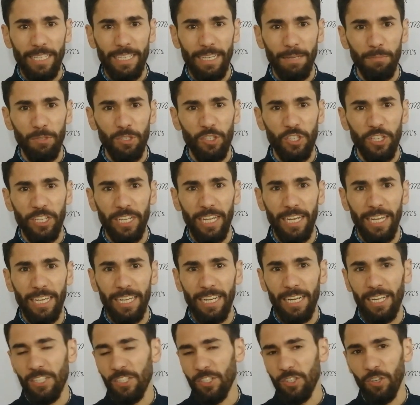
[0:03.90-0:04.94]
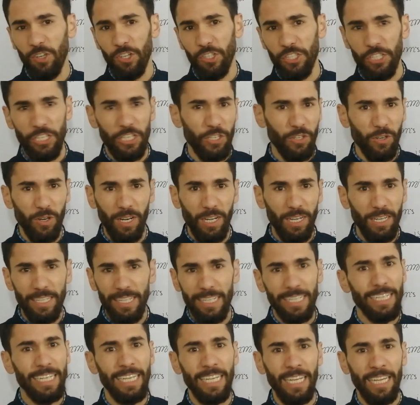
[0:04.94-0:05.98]
Welcome Shakeel English Coaching. You are
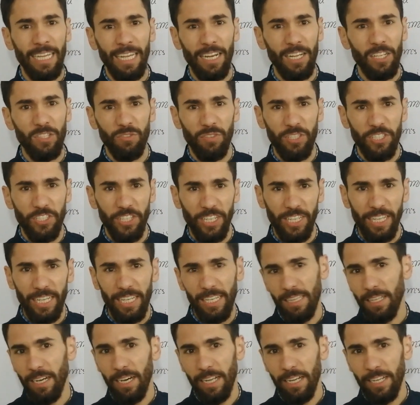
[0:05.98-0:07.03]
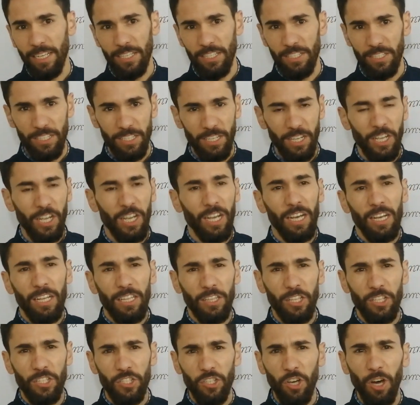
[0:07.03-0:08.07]
learning English with Shakeel Danish.
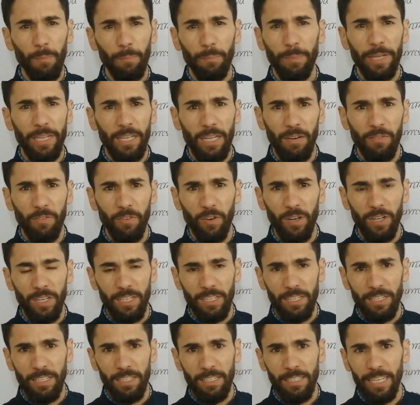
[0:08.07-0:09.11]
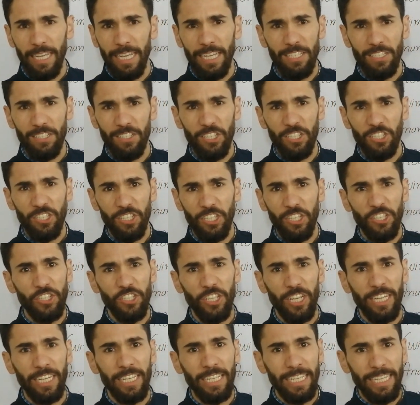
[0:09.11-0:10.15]
The topic of our today's
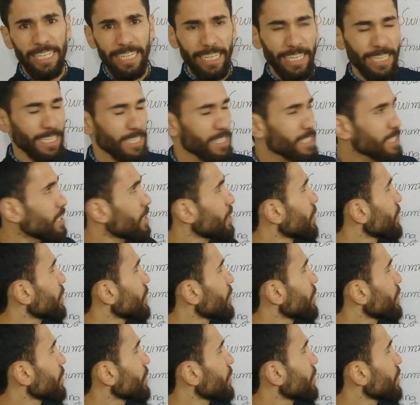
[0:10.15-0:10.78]
discussion is